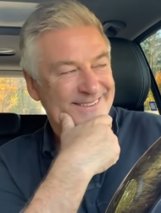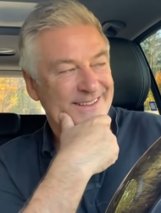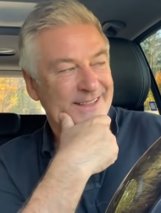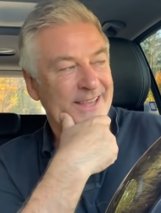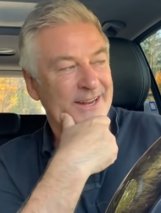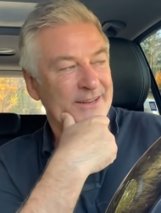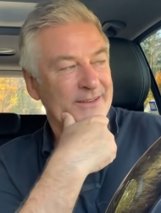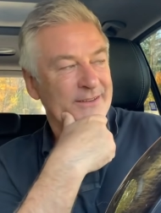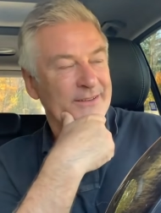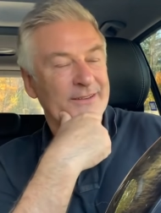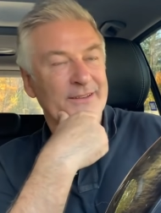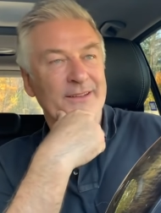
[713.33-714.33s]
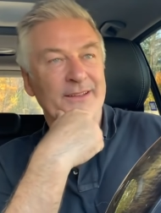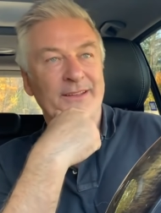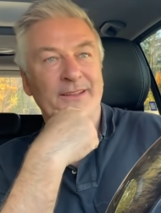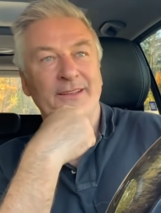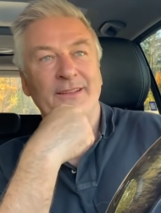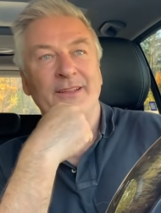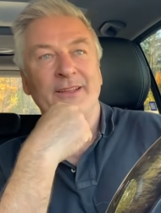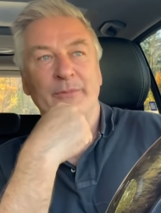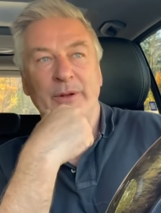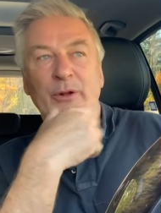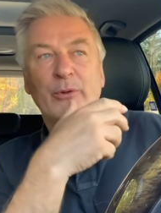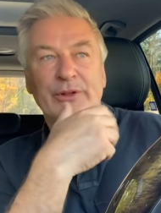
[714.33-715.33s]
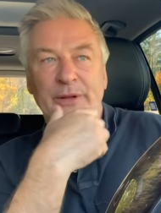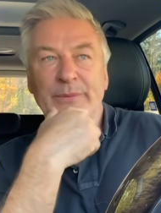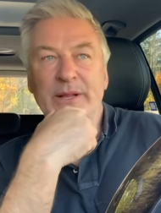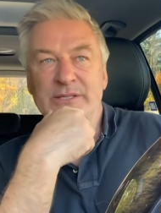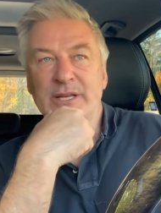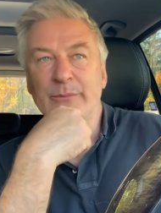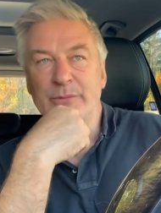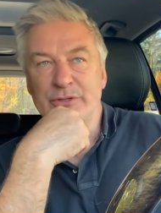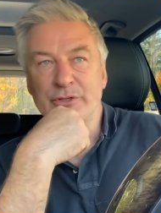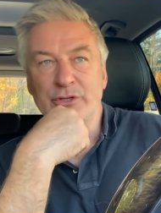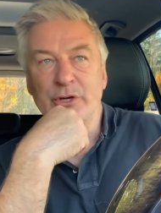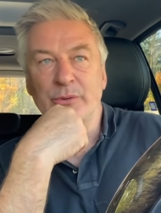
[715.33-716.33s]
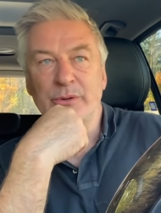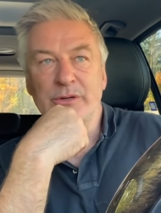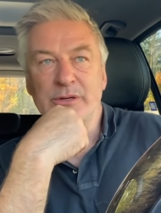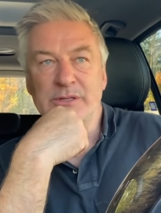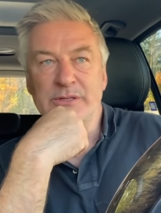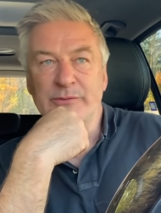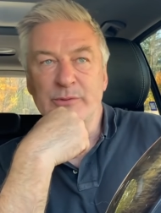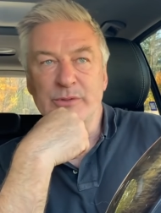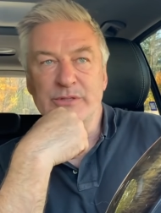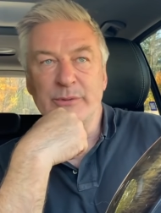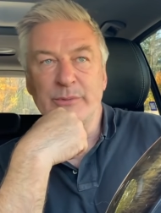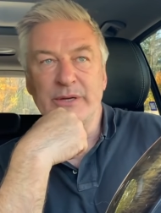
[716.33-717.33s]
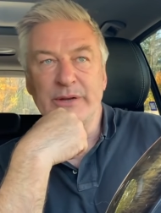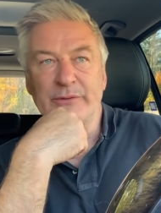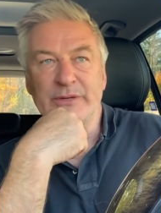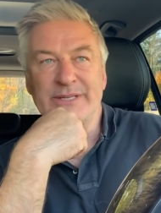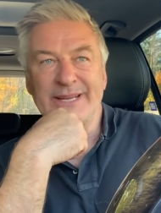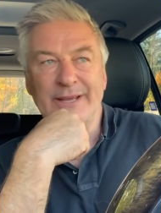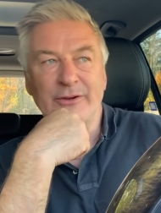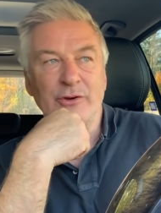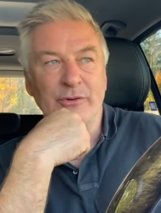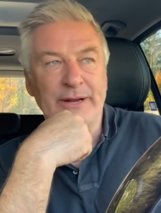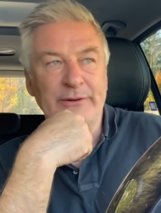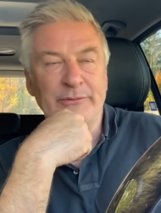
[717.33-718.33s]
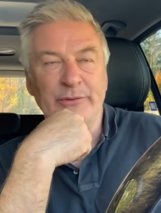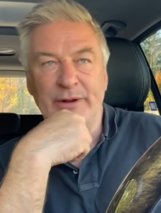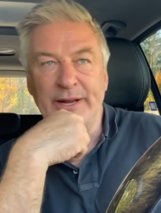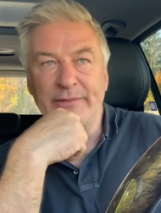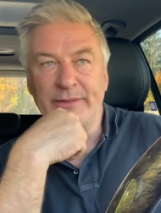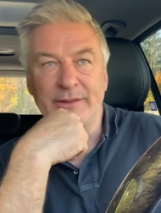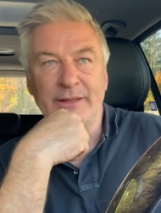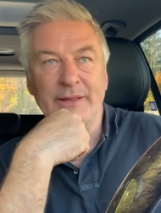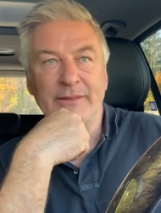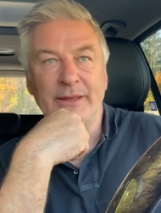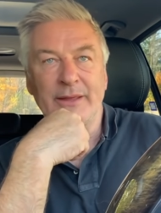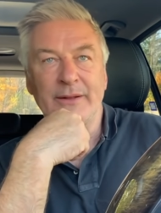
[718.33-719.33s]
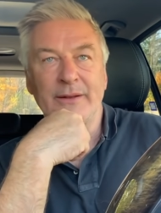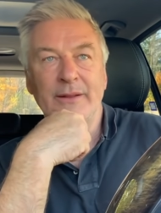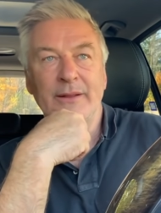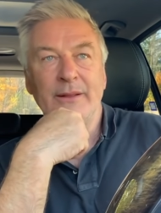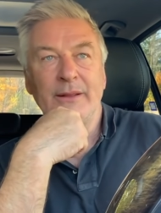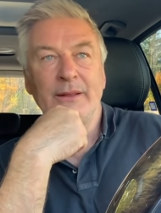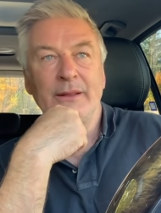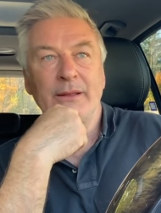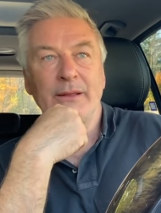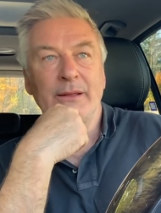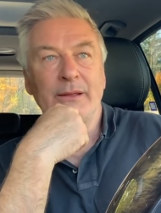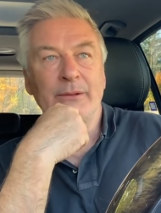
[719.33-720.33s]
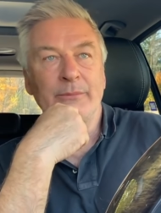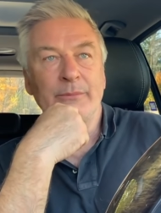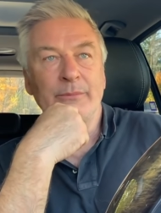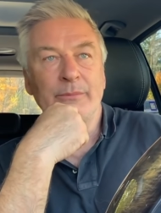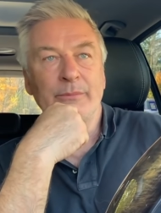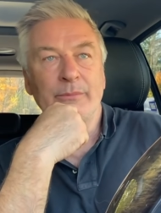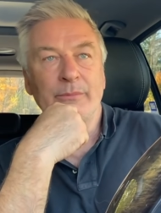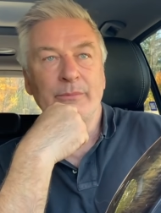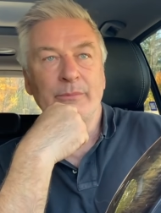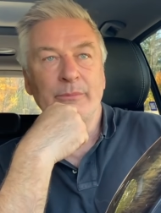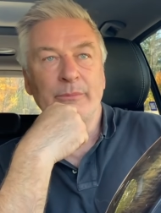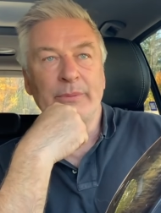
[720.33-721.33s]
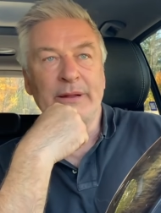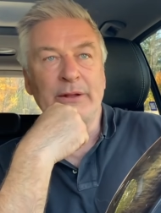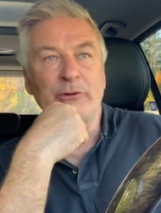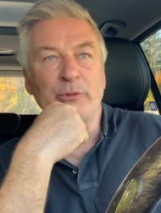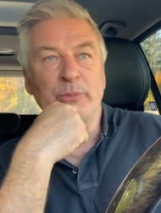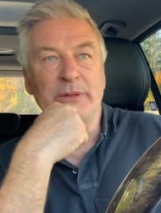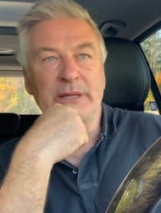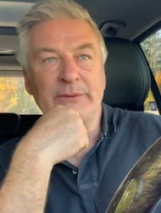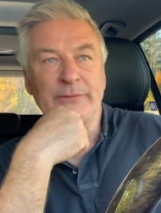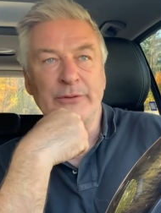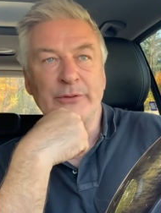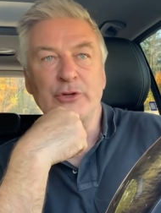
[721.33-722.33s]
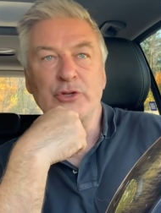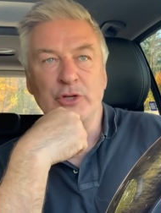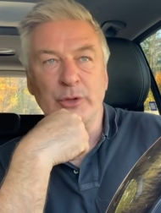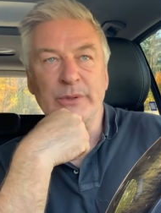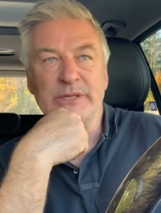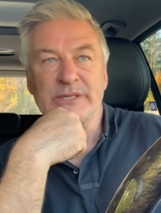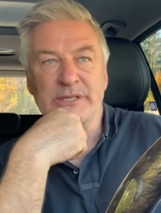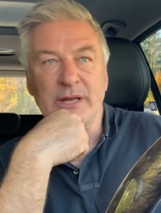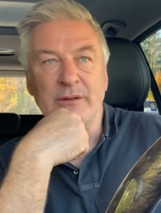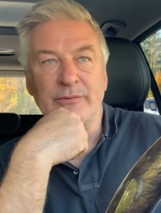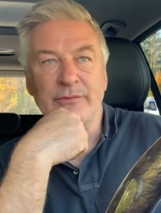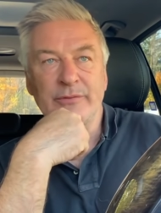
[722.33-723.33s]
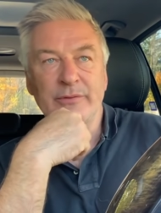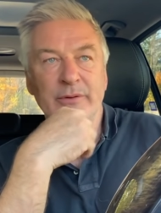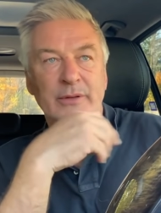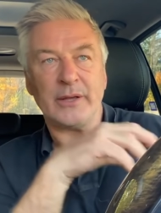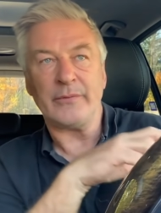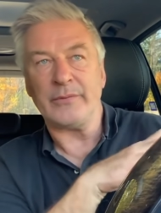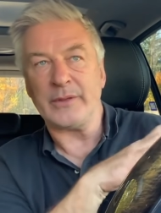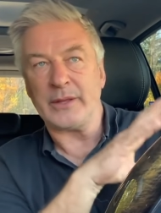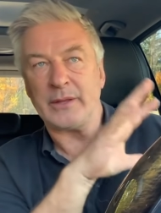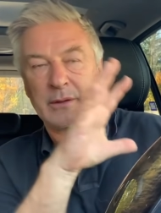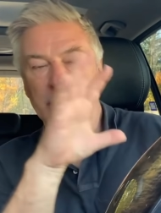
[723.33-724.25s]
I get it. But holding up that sign was a joke because, of course, I would never take credit for anything like that. Um, but I do believe that the show itself, in the